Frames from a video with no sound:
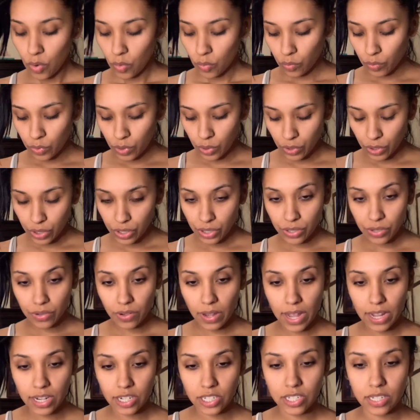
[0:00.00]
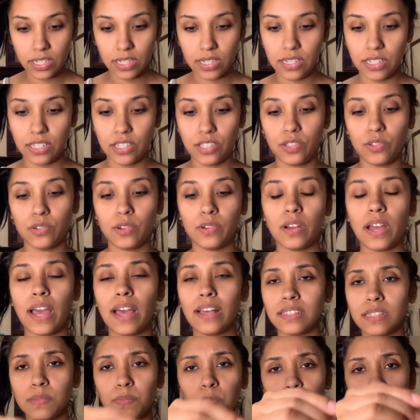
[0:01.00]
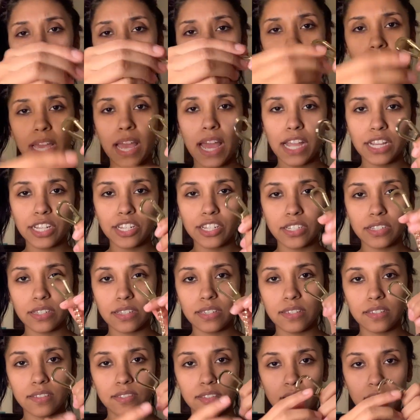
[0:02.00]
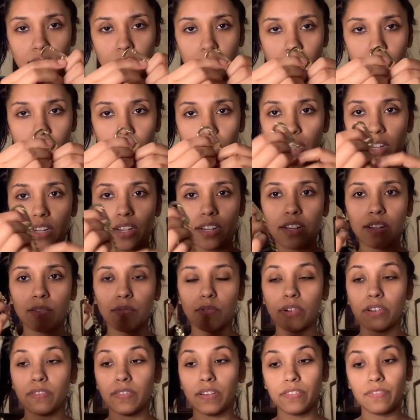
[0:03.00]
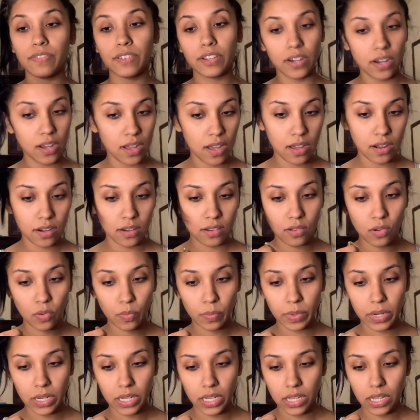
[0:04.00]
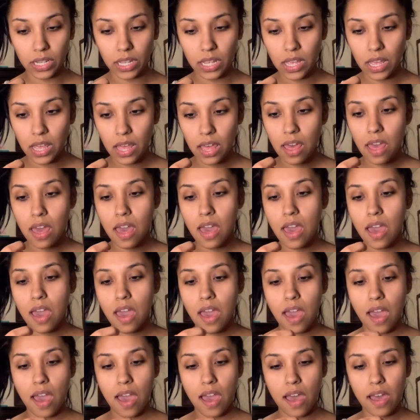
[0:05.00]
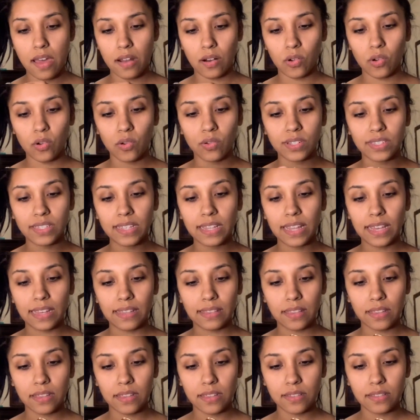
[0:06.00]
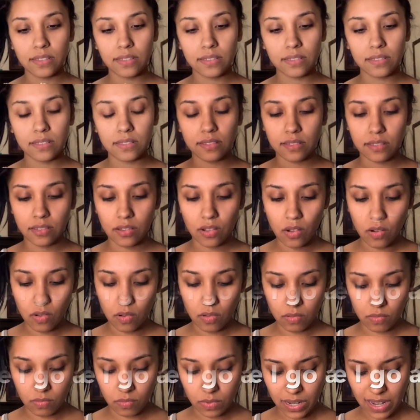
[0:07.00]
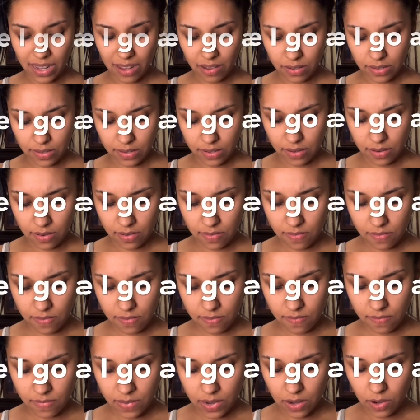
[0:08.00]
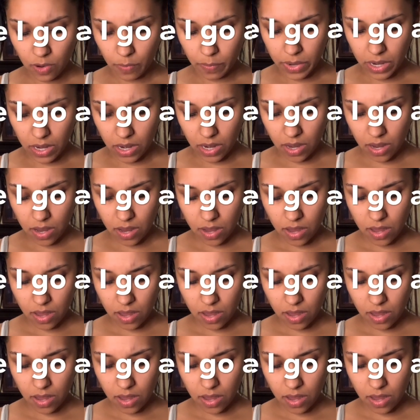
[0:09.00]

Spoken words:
Real cute, actually. You supposedly hang your keys on here. Well, if I figure out how to open it. And, oh, is it like this? How do I open it?